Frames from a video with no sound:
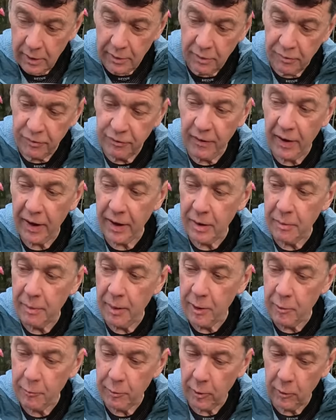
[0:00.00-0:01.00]
The
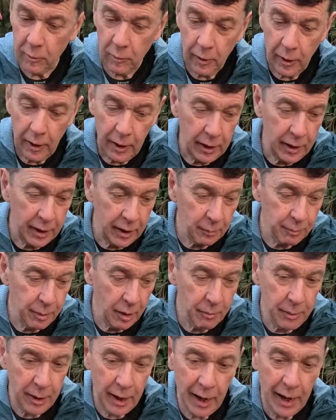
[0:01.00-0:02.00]
FIREMAPLE a little
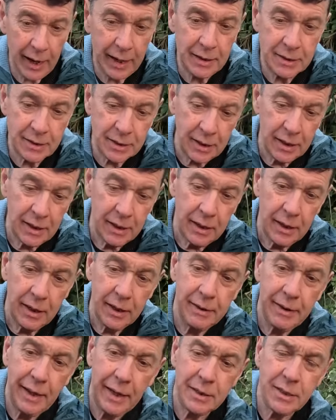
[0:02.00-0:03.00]
bit behind,
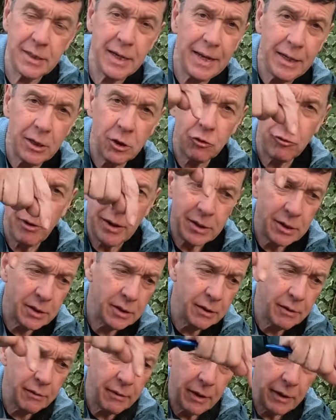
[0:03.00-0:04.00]
and that's
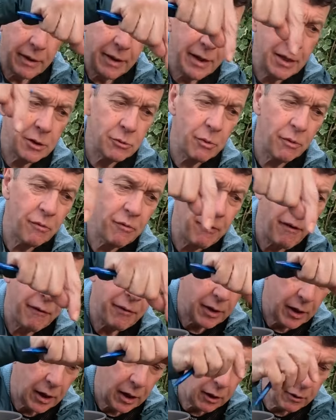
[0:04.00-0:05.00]
interesting that these were
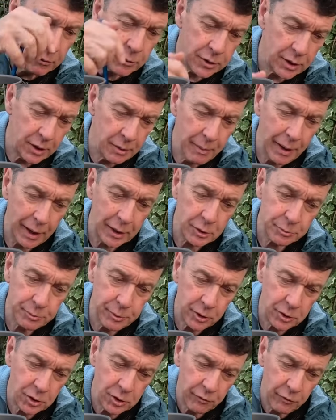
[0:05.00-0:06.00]
very closely matched,
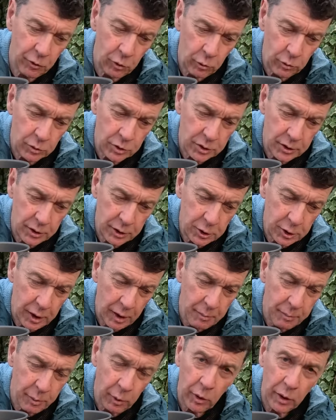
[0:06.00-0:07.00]
because of course the
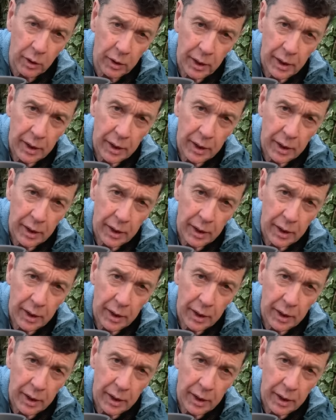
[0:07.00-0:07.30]
JETBOIL